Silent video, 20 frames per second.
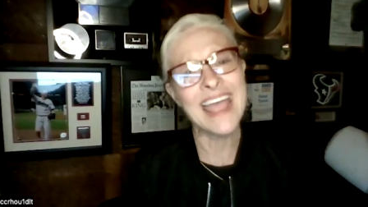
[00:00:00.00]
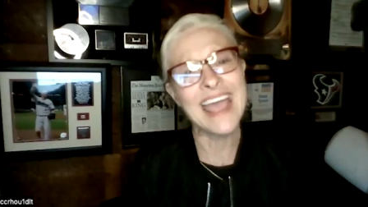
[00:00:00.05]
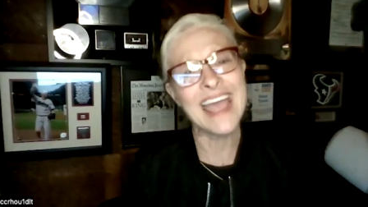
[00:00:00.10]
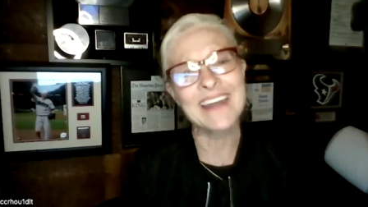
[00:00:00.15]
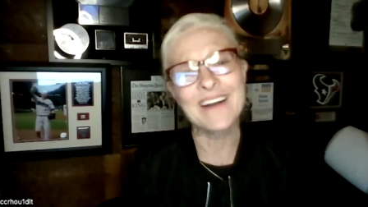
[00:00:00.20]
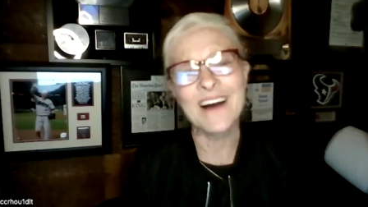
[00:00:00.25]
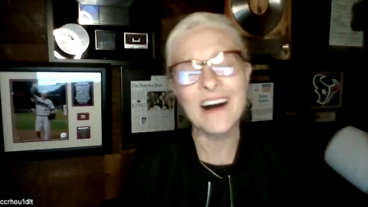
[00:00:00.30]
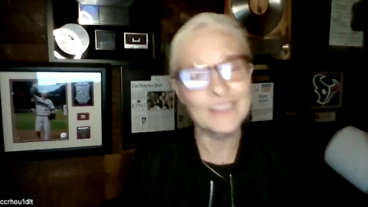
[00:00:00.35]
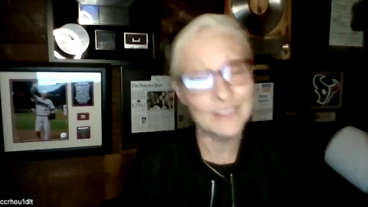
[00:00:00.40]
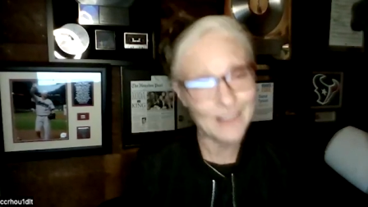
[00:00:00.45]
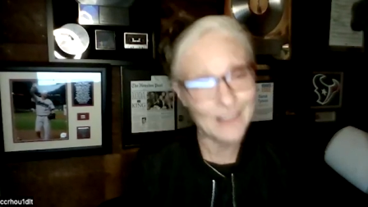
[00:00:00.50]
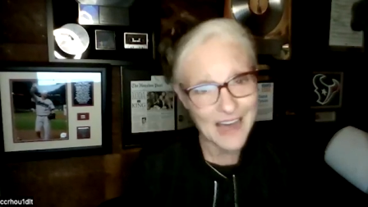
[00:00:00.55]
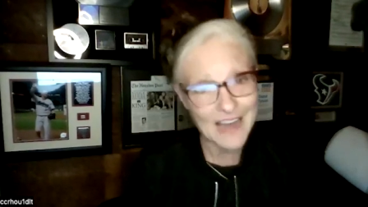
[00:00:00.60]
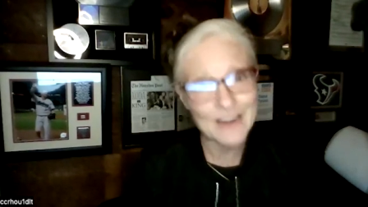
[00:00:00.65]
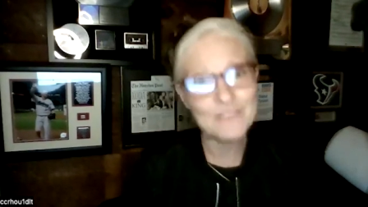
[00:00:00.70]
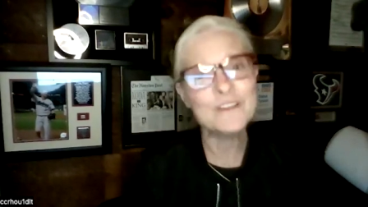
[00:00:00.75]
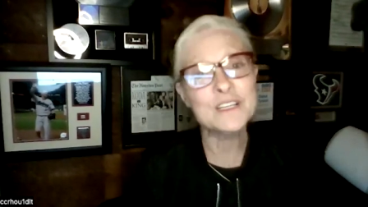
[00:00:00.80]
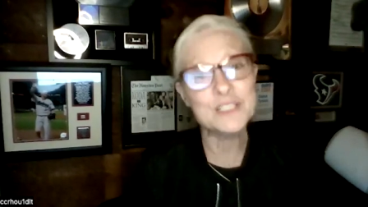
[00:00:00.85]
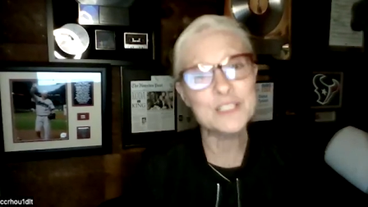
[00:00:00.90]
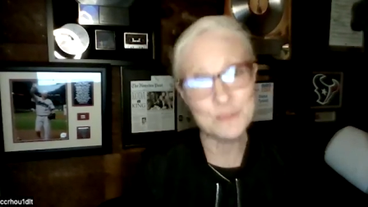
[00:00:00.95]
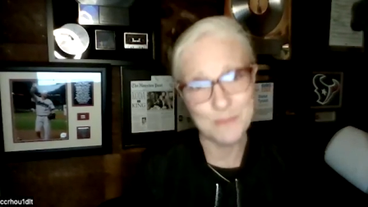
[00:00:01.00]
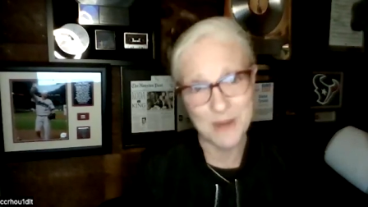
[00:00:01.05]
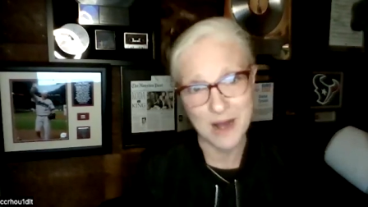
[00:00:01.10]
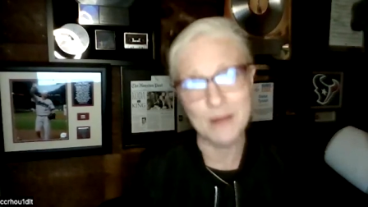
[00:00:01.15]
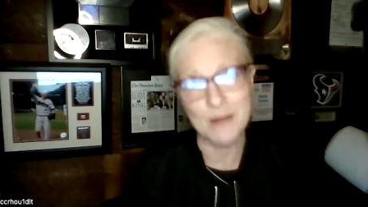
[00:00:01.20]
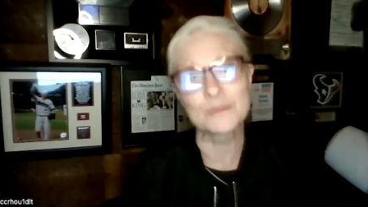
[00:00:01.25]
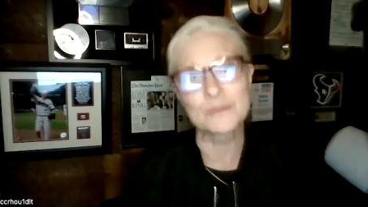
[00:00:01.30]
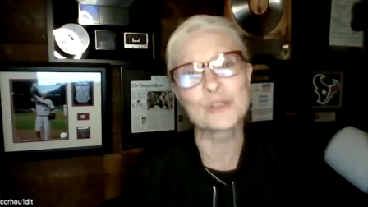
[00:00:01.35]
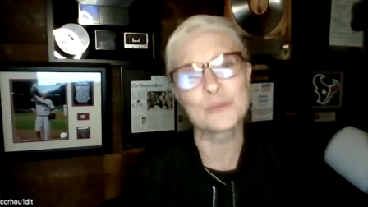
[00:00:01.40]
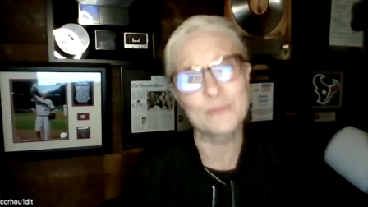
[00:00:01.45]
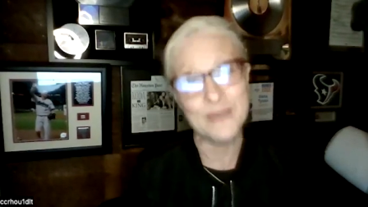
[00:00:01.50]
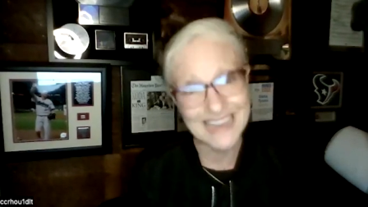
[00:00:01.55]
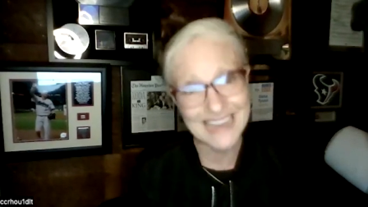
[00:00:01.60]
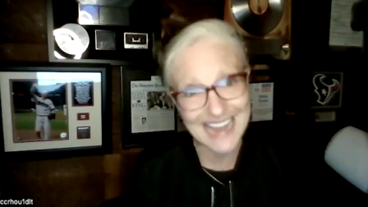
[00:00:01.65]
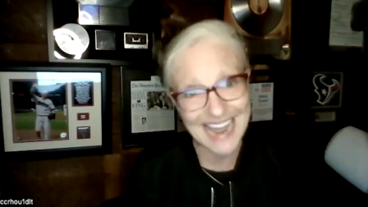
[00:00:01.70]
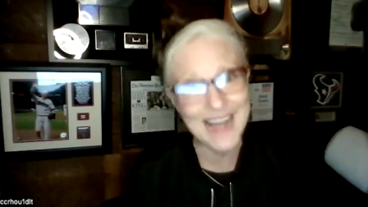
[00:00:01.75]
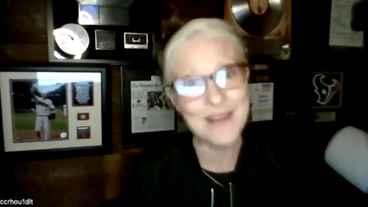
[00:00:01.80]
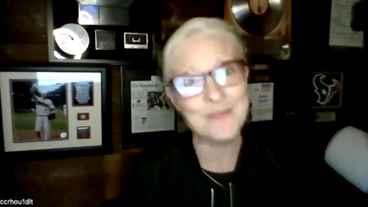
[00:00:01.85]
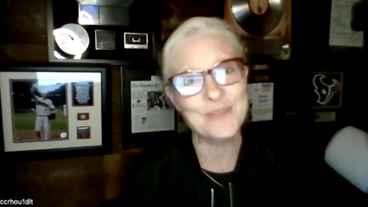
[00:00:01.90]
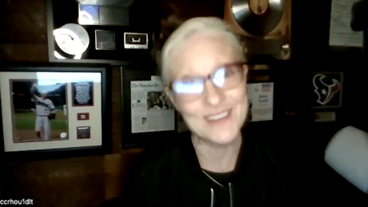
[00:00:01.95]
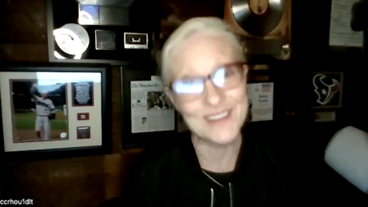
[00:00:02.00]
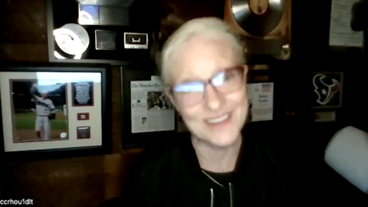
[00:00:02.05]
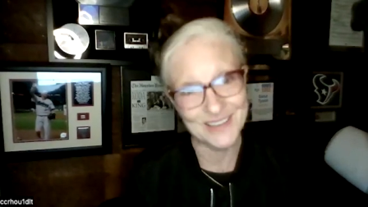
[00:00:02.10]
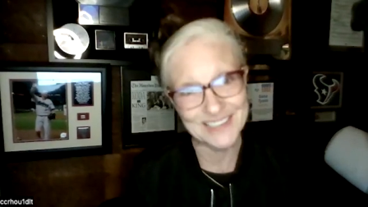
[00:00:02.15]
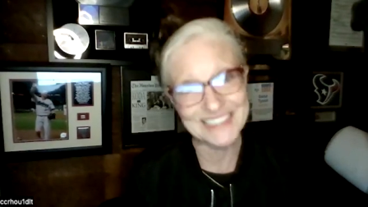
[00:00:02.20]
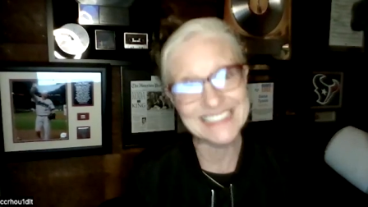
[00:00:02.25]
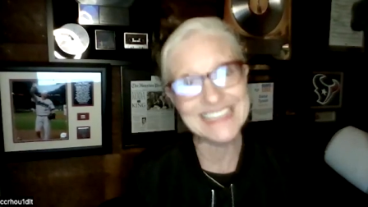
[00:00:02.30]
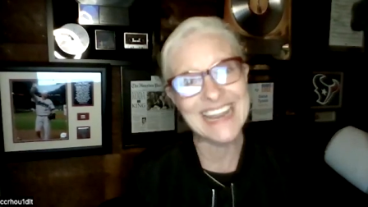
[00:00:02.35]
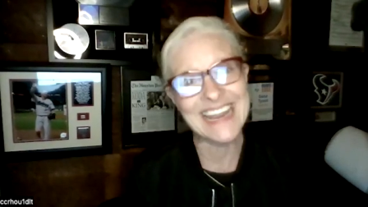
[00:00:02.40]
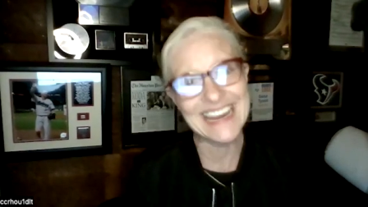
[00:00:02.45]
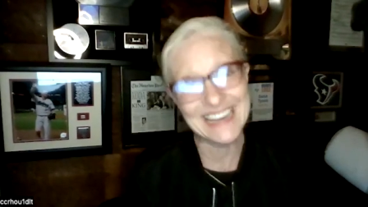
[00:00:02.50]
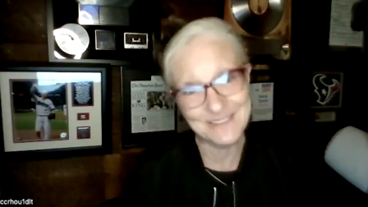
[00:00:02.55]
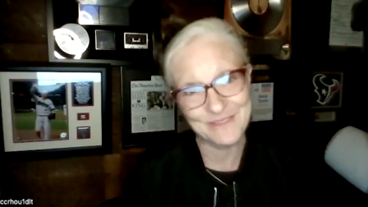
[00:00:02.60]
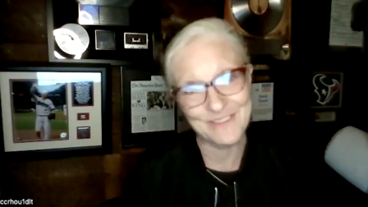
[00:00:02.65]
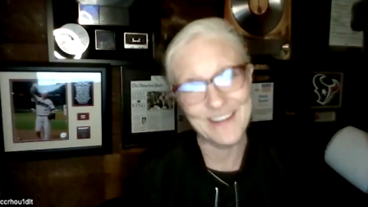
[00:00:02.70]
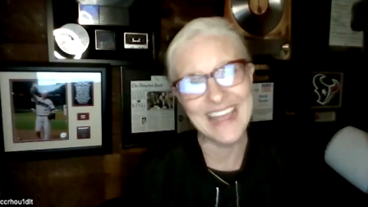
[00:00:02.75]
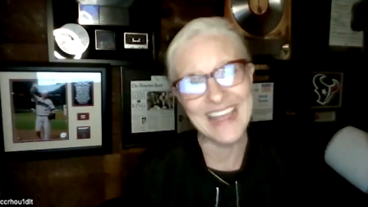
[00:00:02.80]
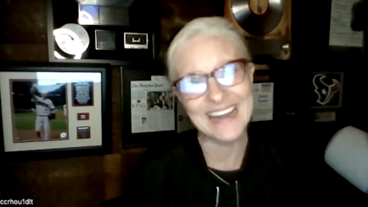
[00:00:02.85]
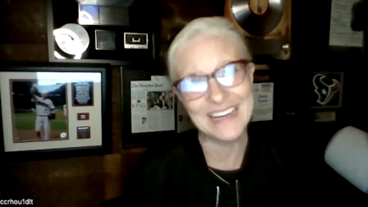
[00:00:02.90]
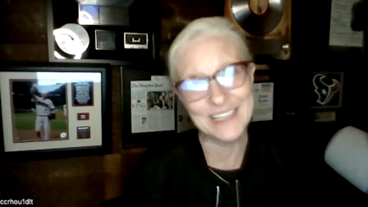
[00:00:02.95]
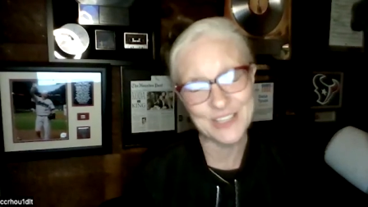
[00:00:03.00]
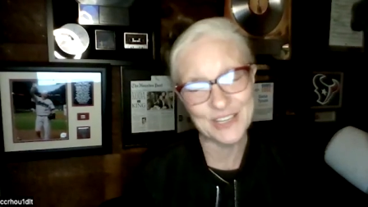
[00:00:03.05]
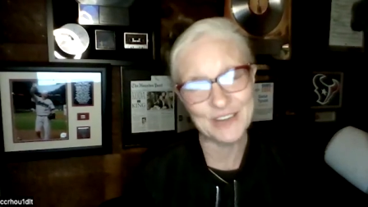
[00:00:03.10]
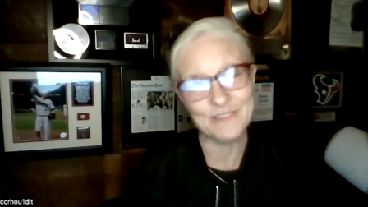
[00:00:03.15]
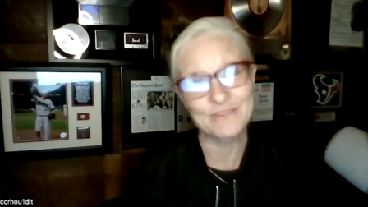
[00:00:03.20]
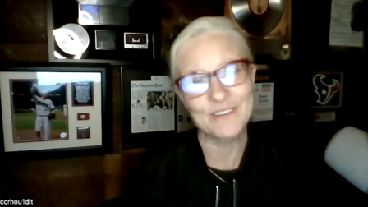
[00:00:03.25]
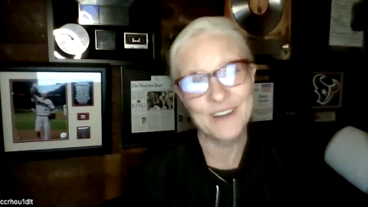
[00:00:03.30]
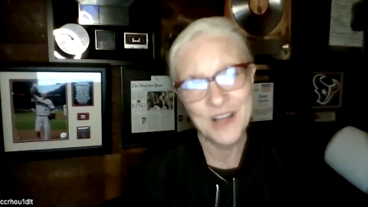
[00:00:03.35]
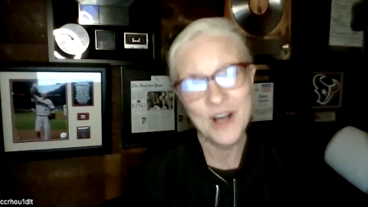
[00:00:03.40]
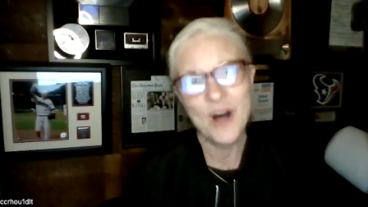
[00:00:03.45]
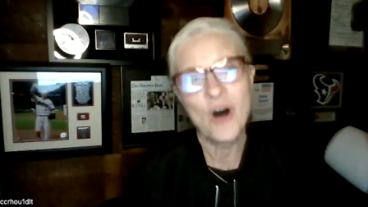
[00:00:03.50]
and a lot of us moms will be out there to take advantage of